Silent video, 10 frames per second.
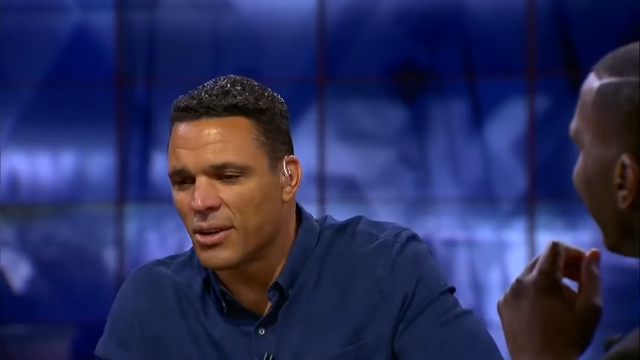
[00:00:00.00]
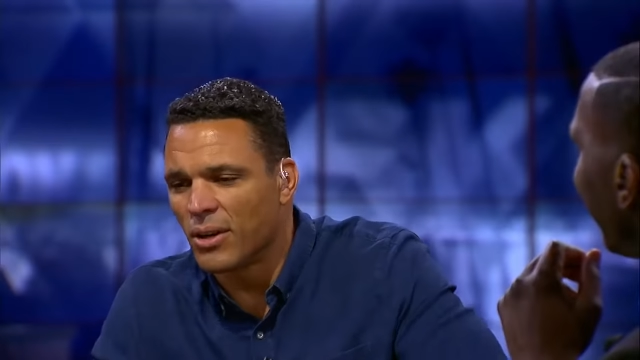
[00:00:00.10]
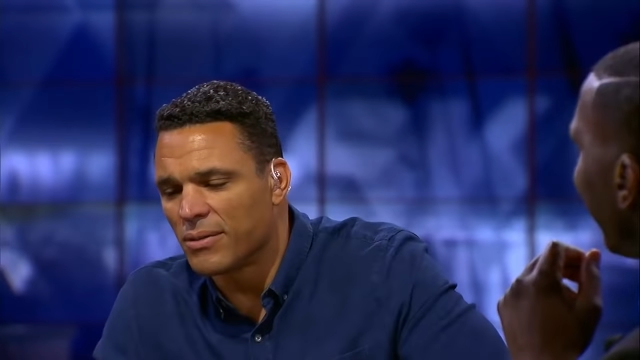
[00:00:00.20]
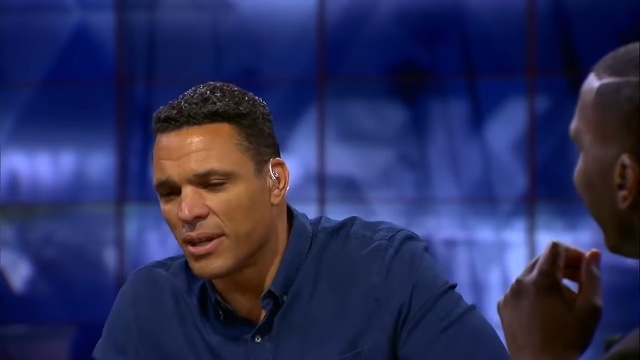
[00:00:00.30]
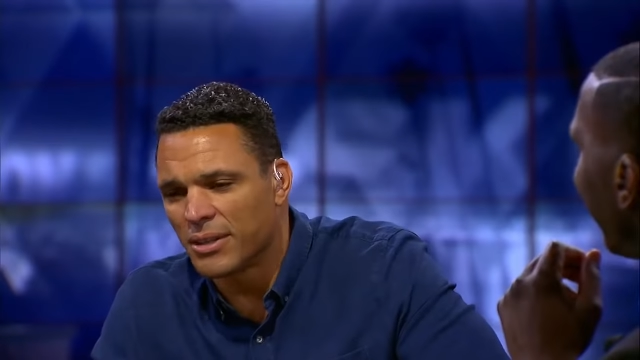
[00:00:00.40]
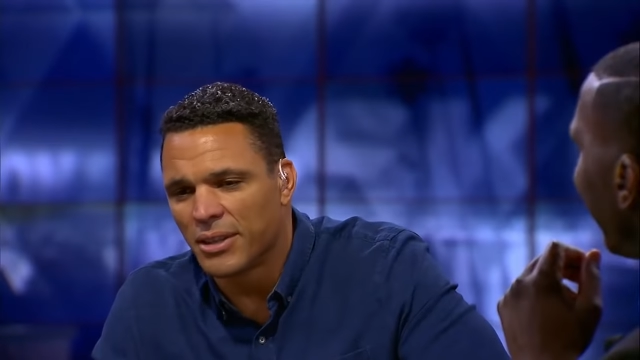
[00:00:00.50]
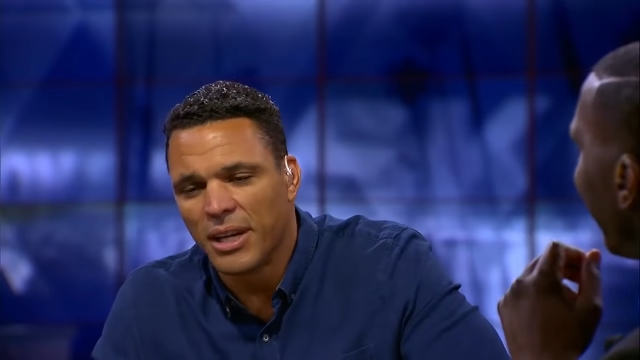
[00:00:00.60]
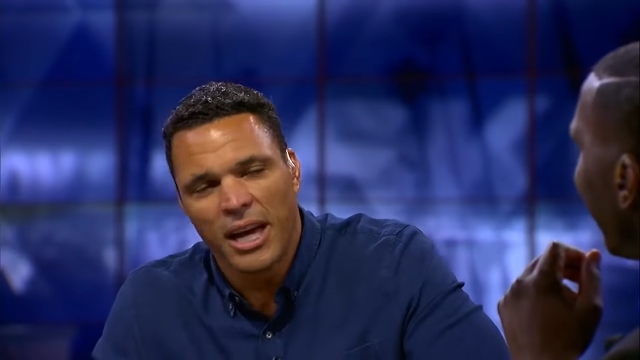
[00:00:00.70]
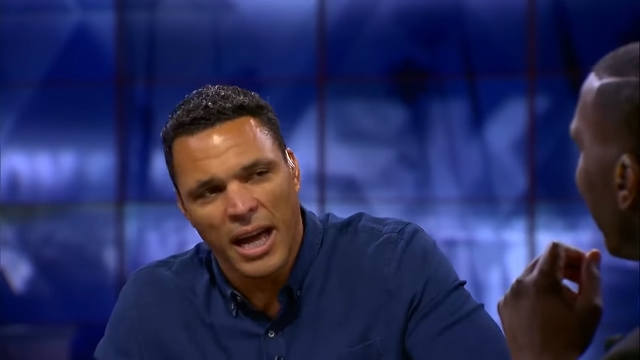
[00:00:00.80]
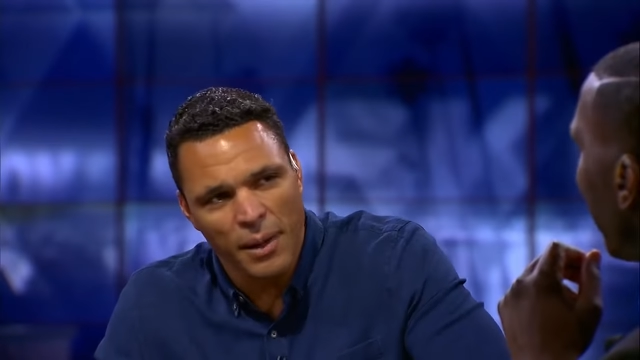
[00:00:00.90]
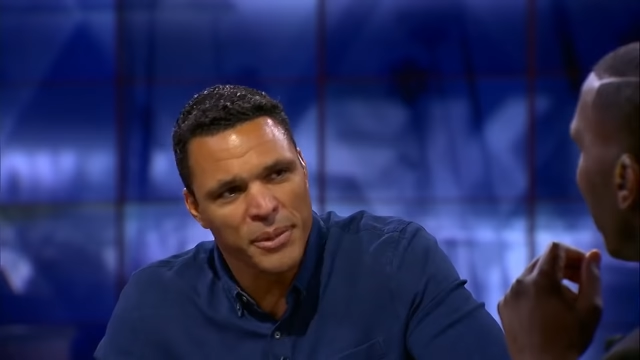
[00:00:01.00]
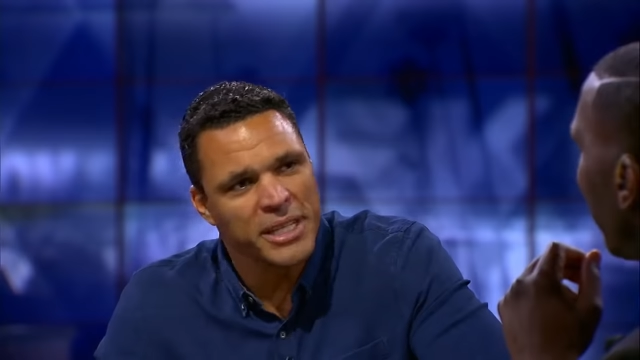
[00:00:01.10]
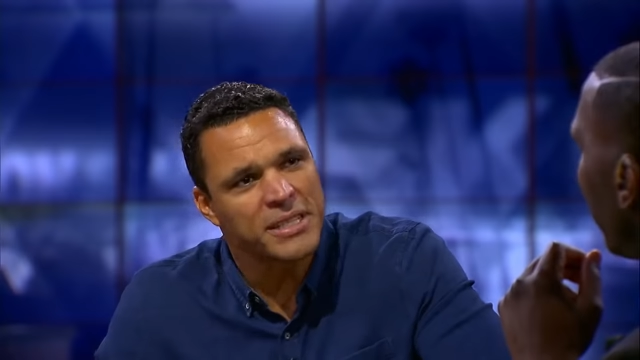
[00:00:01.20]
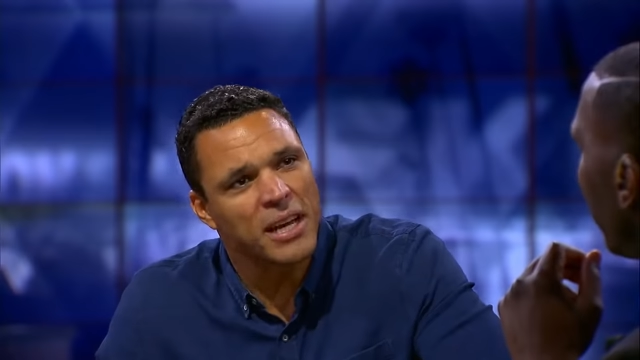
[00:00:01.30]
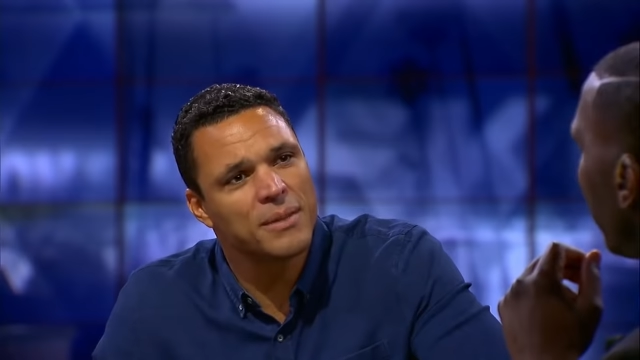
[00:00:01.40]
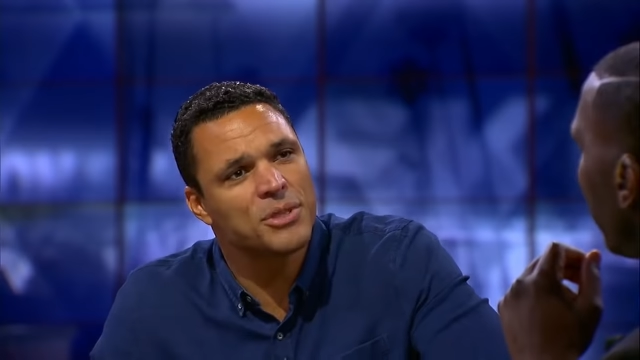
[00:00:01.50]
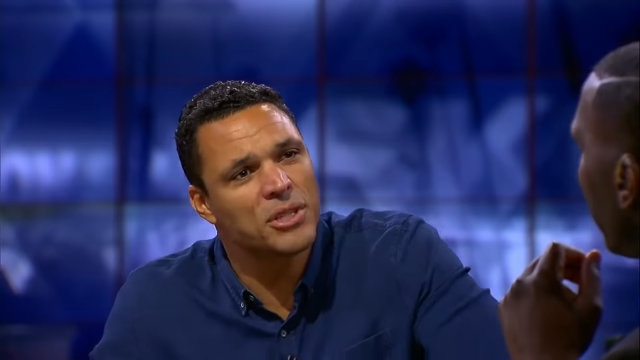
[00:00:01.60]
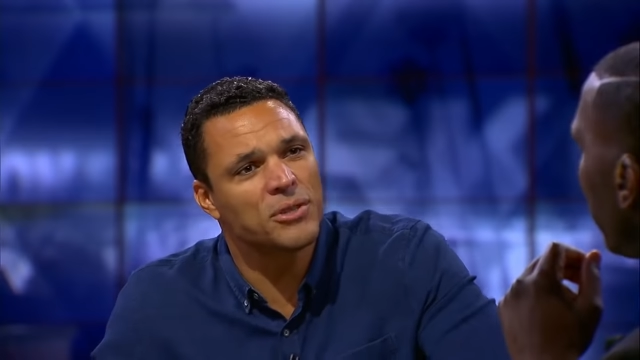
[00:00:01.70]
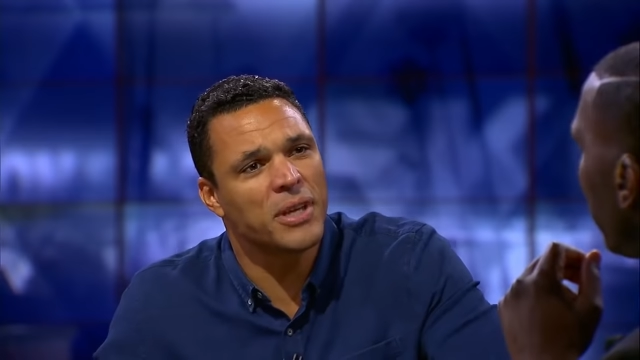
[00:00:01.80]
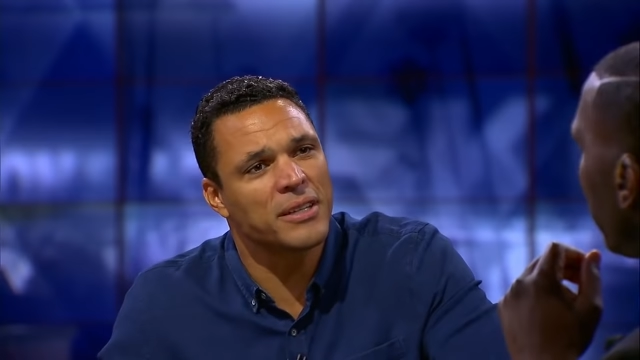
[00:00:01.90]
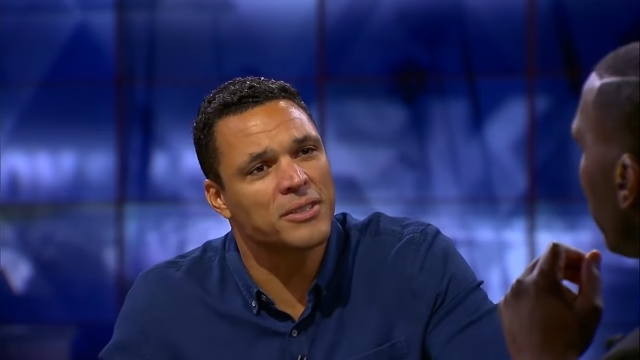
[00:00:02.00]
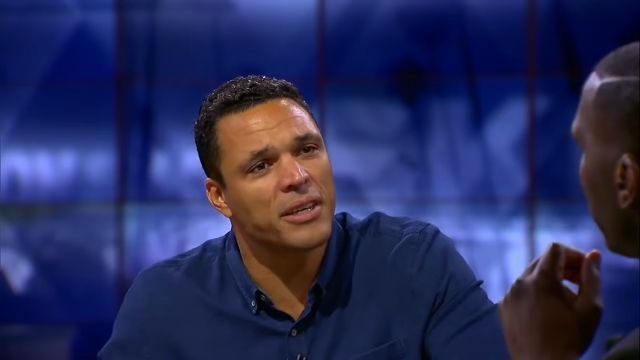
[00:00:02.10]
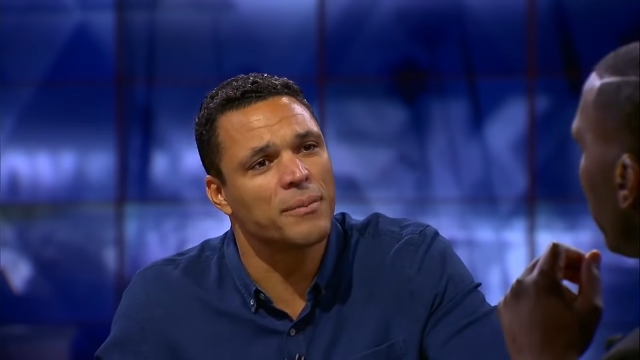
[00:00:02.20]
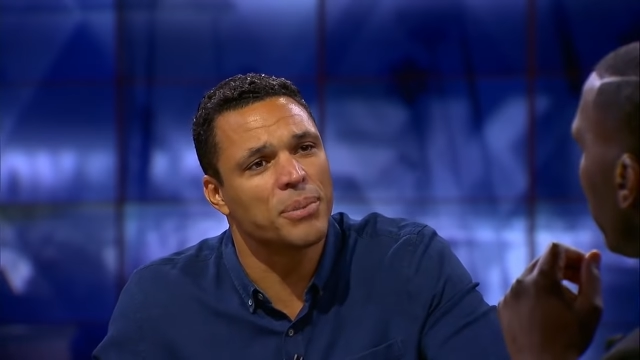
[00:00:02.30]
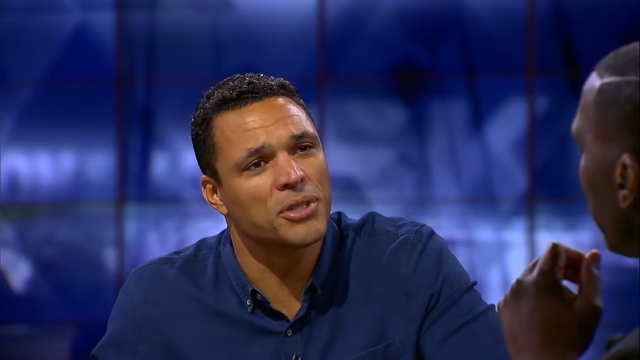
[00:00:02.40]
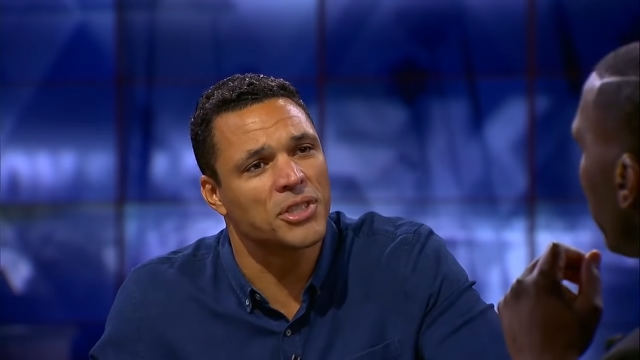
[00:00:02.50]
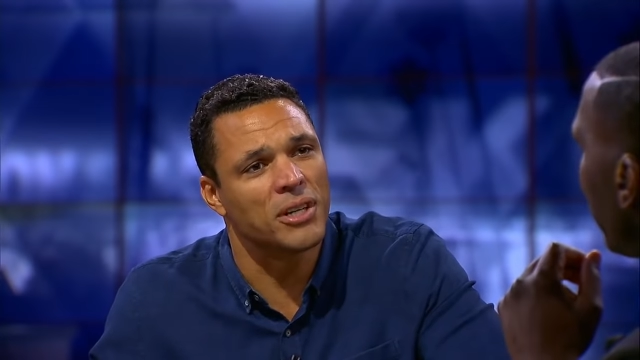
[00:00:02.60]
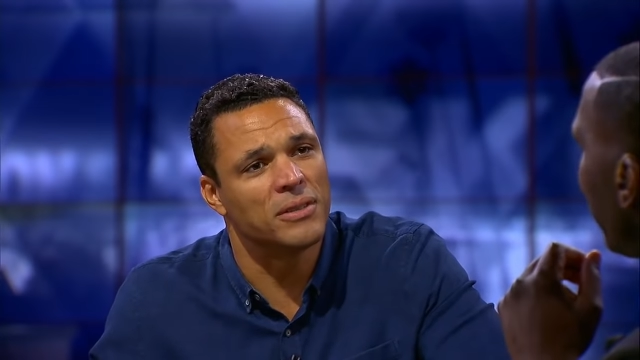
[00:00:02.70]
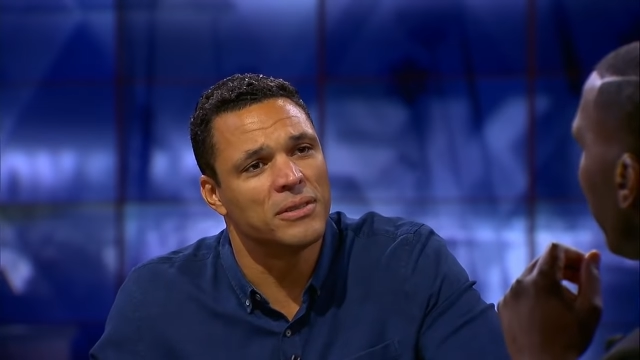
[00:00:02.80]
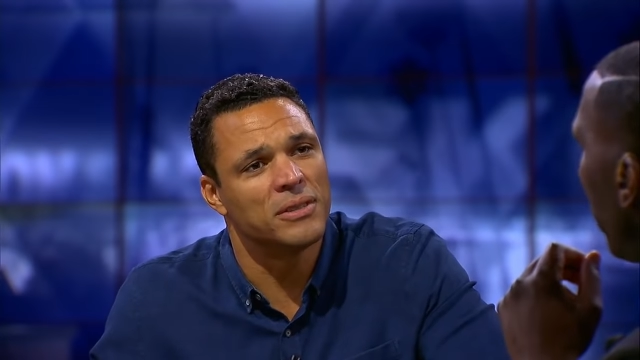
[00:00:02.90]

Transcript: and over under, how many times do you say Skip per show?